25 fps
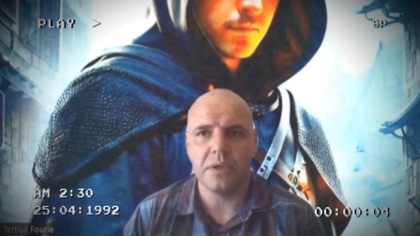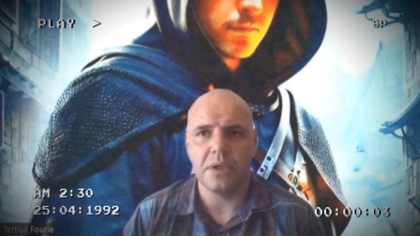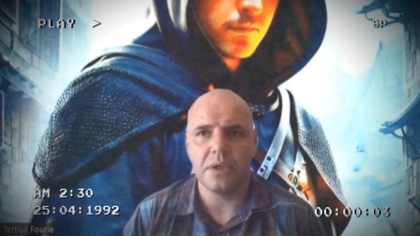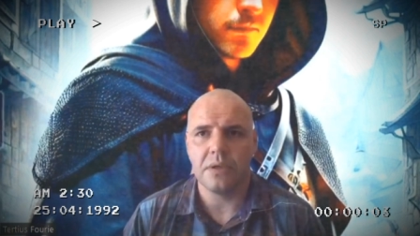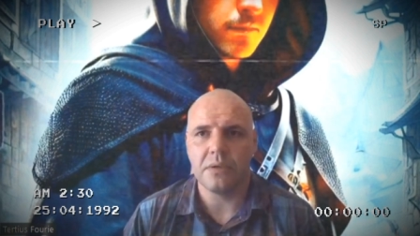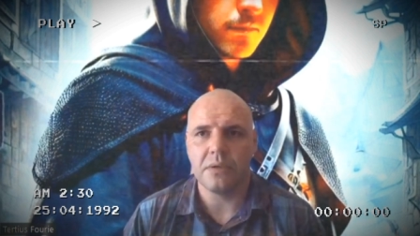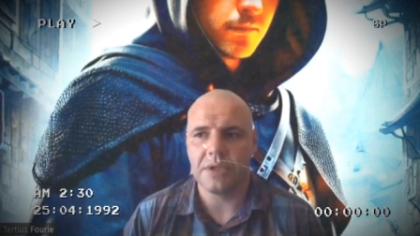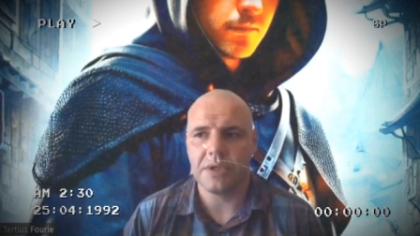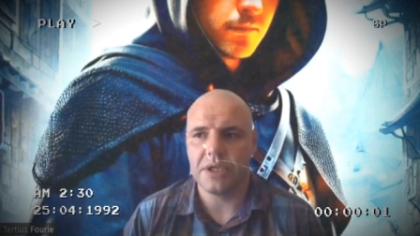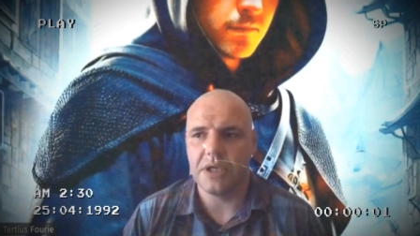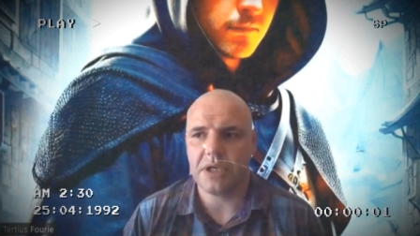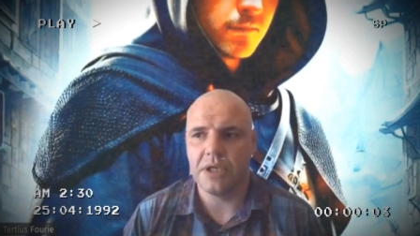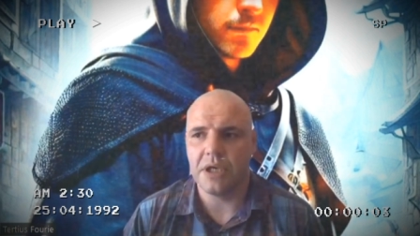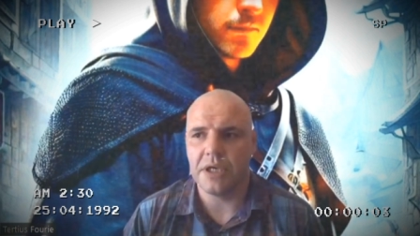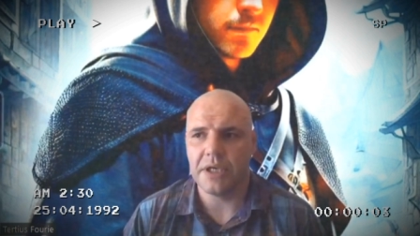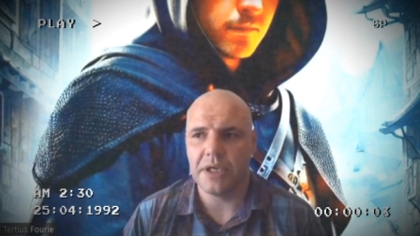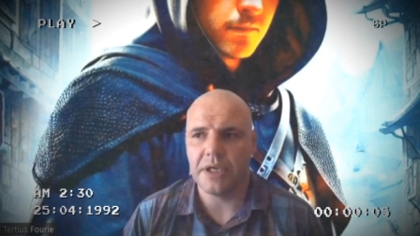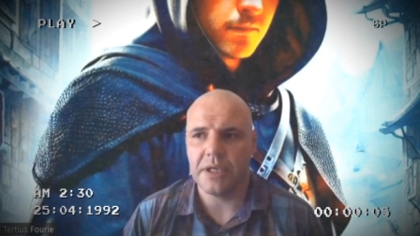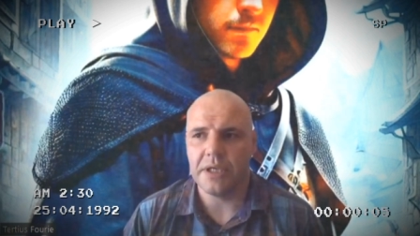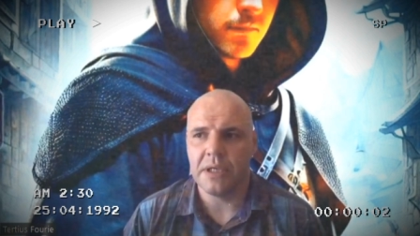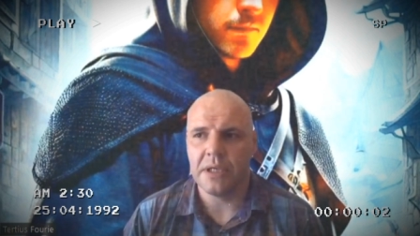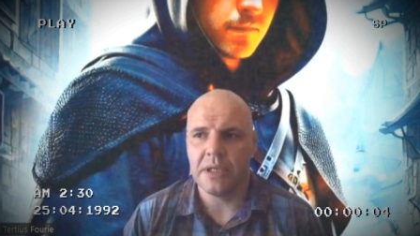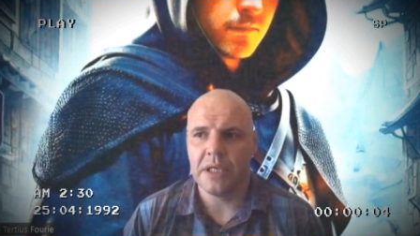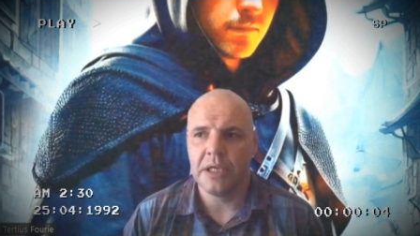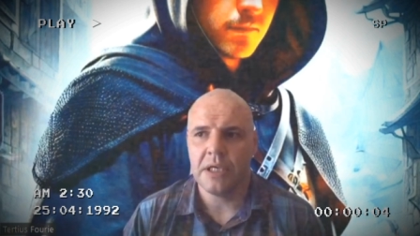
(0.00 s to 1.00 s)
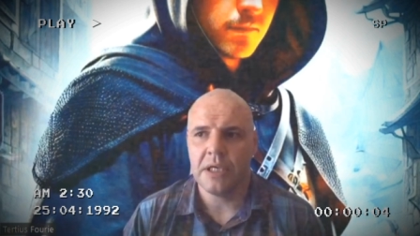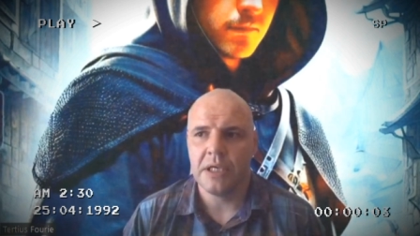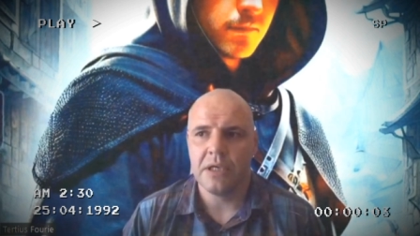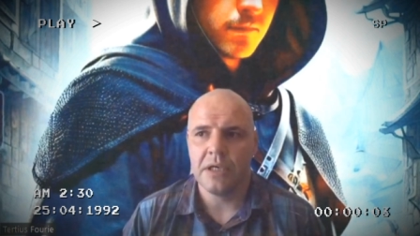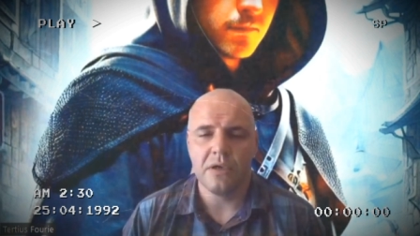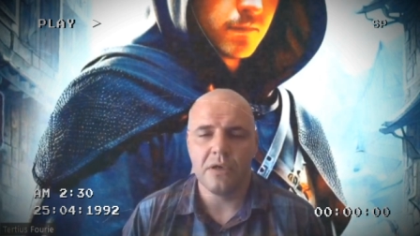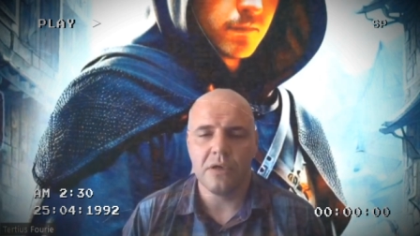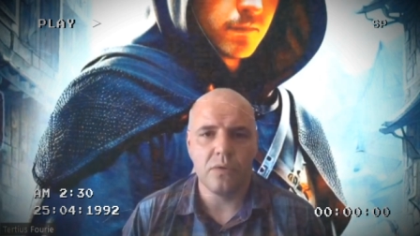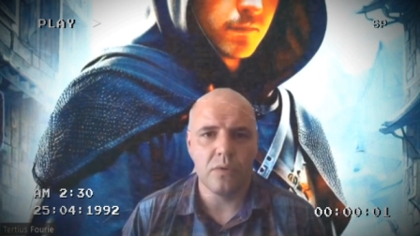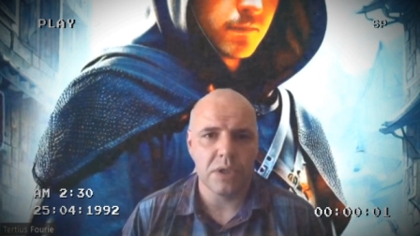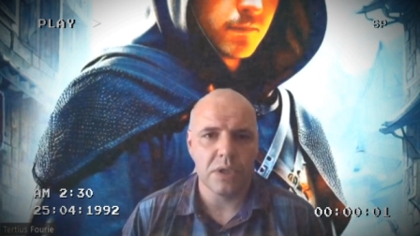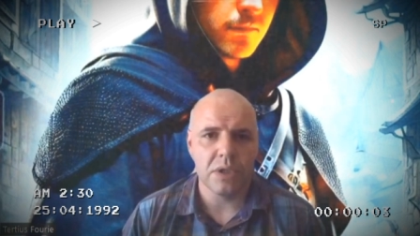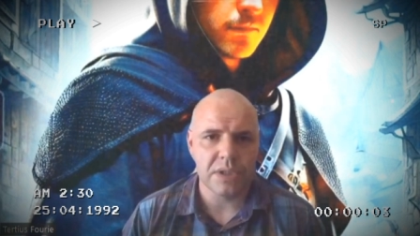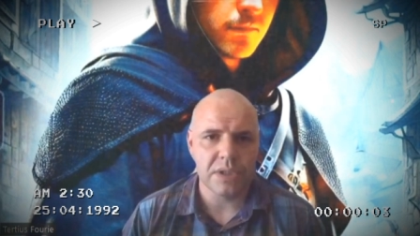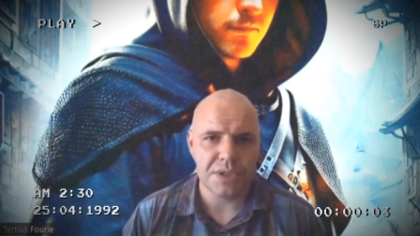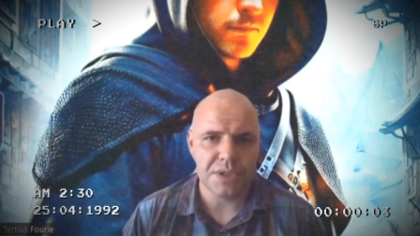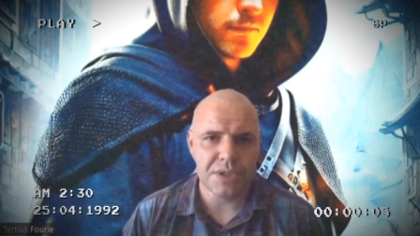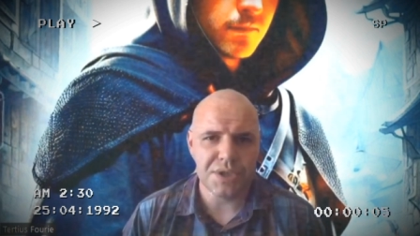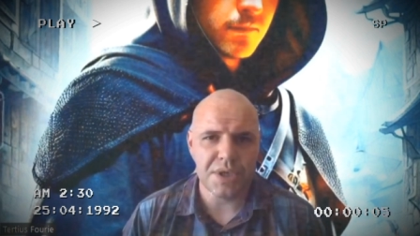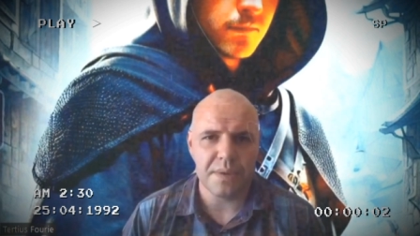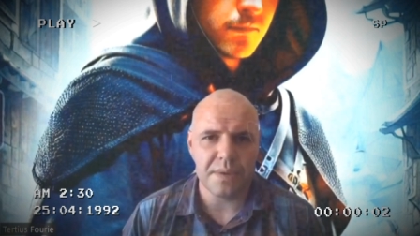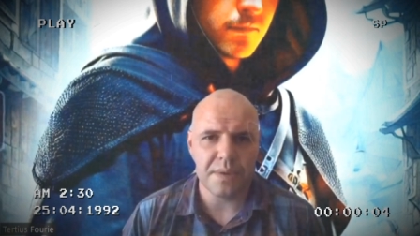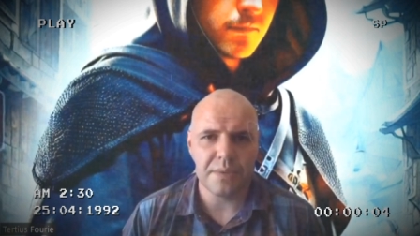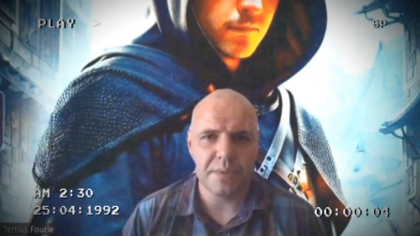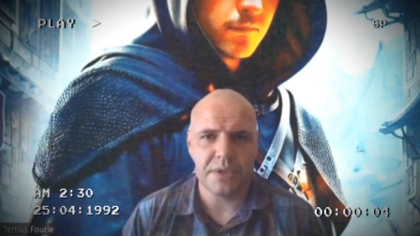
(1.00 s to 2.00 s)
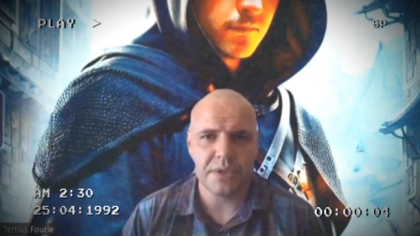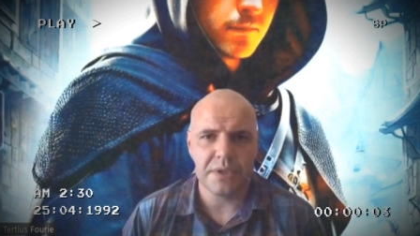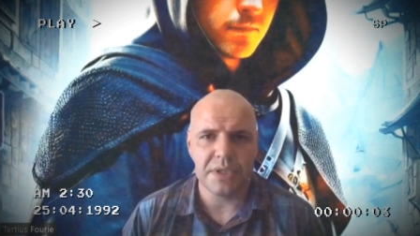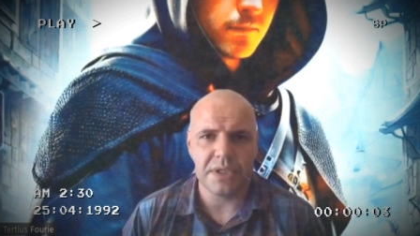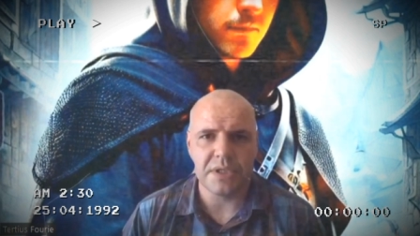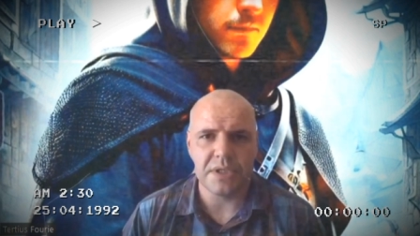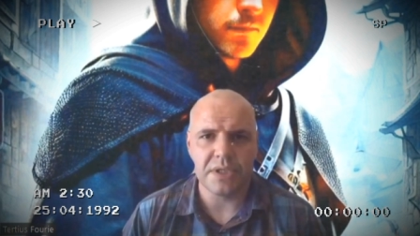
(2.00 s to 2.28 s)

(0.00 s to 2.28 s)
and the guy who was a shepherd,